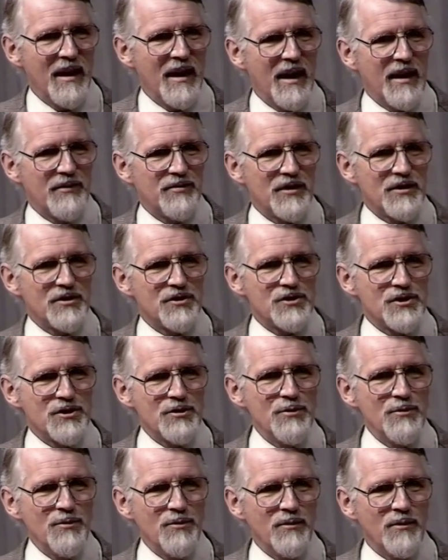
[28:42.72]
at the
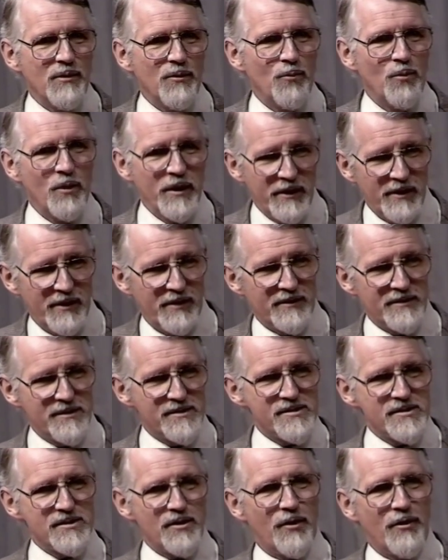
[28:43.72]
two
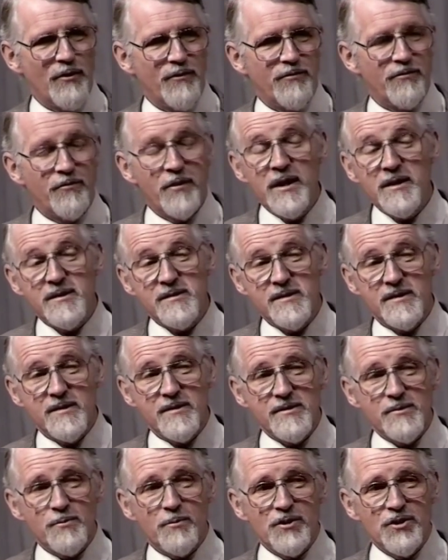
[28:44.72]
words or
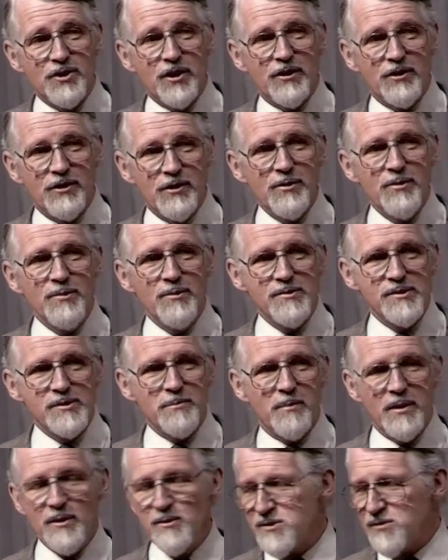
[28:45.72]
phrases which are used
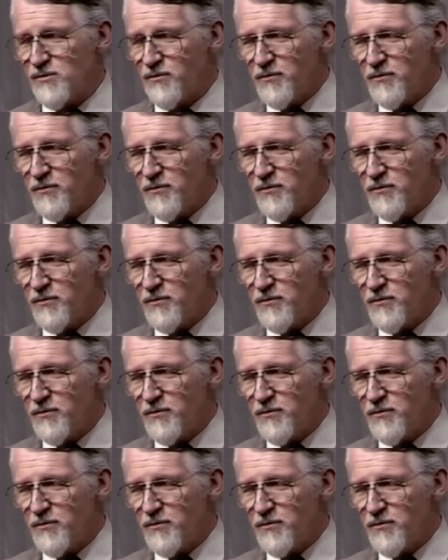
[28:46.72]
most